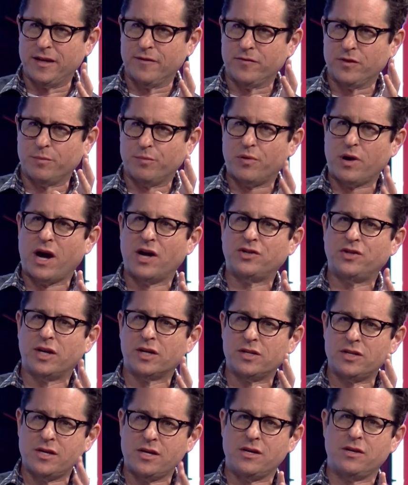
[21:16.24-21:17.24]
if the
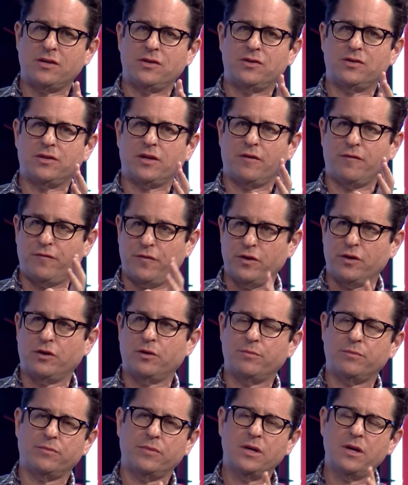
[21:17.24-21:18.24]
project is a
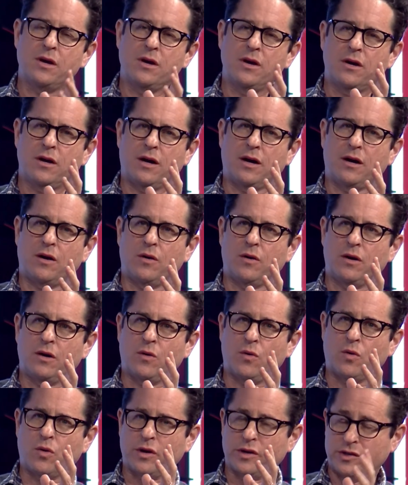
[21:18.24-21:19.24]
film uh,
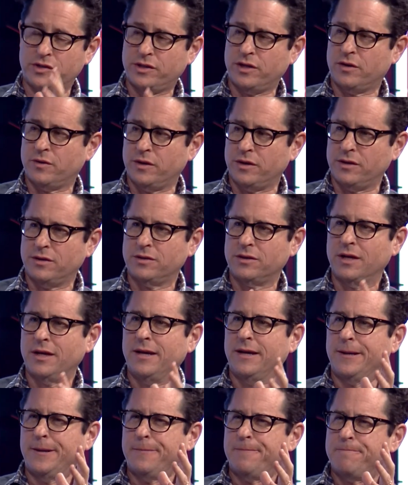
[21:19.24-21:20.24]
or a series,
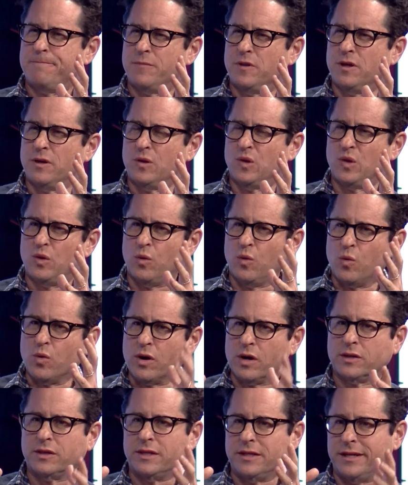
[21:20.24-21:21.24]
the, the
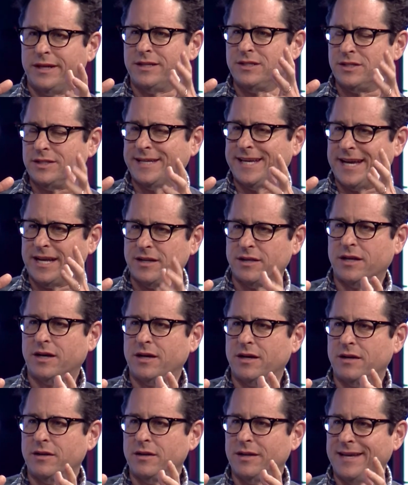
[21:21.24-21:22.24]
work that needs to get
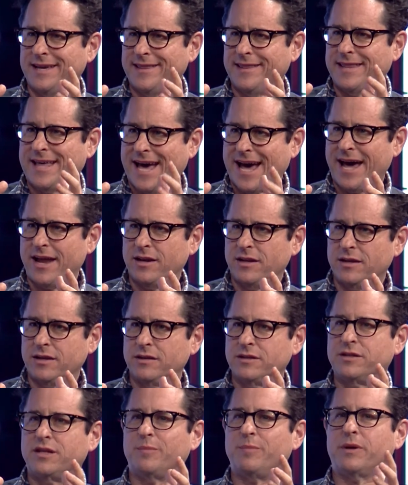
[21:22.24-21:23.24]
done in that
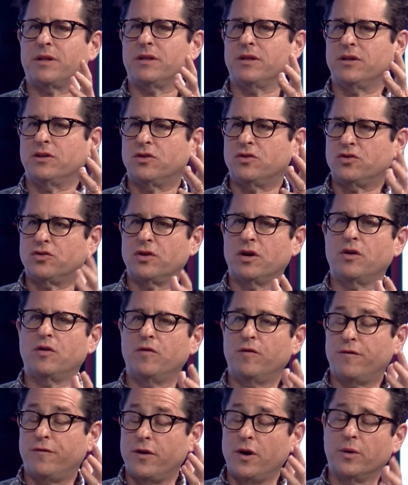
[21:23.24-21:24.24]
is typically
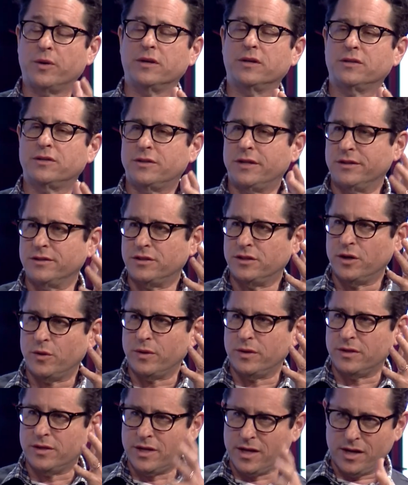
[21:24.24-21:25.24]
so focused and so
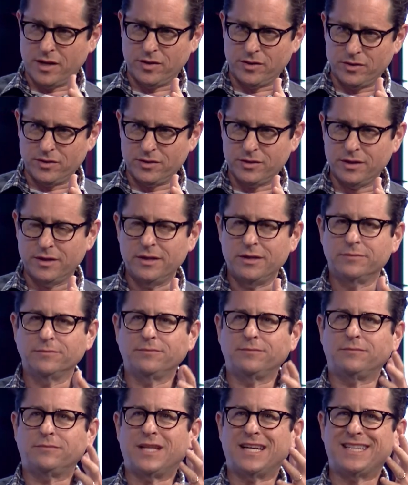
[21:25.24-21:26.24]
intense
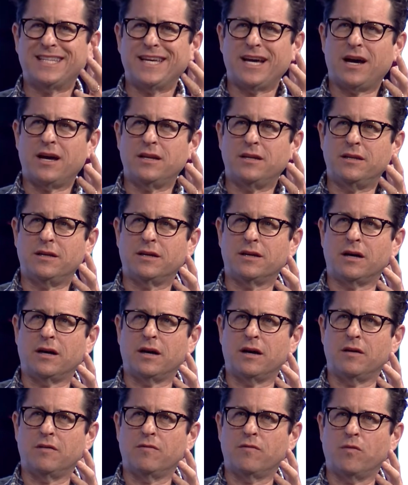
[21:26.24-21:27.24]
that the idea
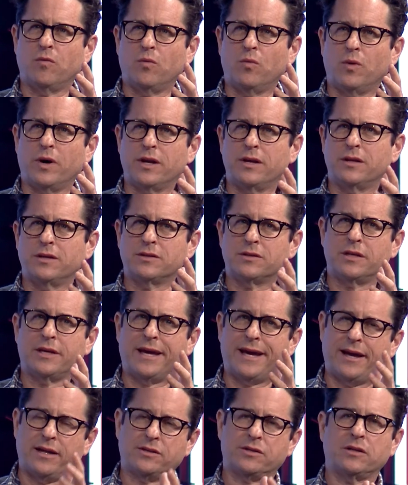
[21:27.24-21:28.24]
of what is
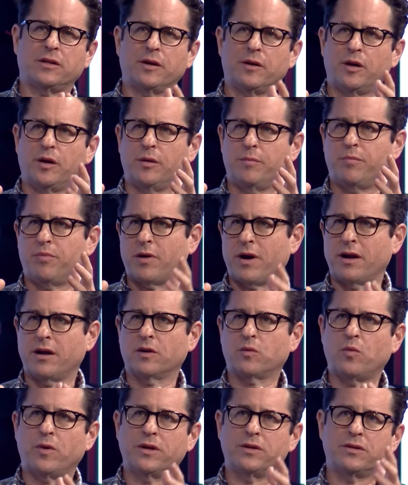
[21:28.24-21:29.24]
the ancillary
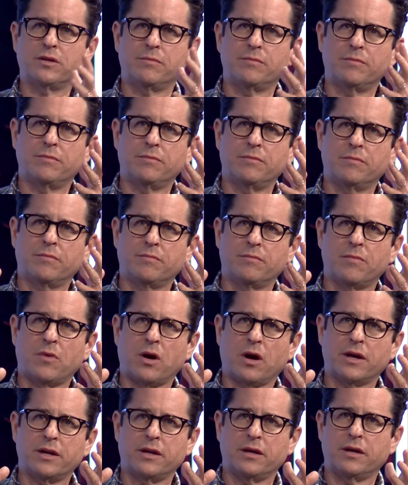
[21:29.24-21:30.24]
product, what is the
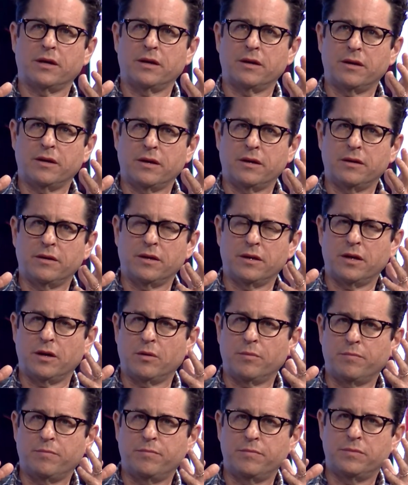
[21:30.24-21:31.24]
marketing, you know,